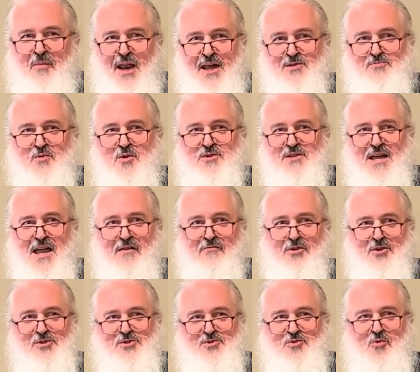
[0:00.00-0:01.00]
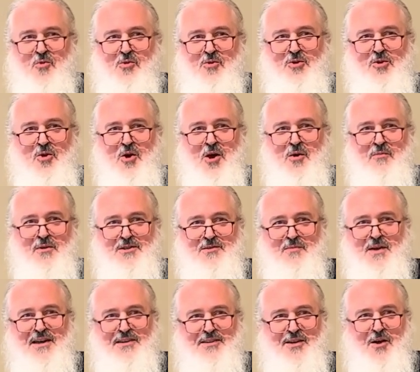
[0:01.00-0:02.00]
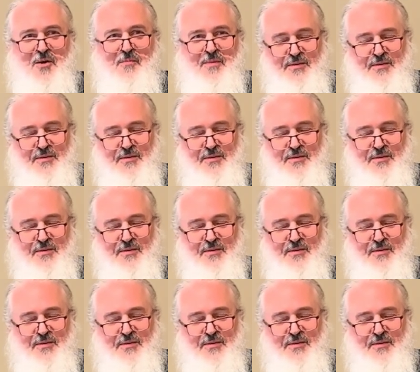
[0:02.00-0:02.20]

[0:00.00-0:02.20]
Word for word: And I suppose they have a historical argument to make there,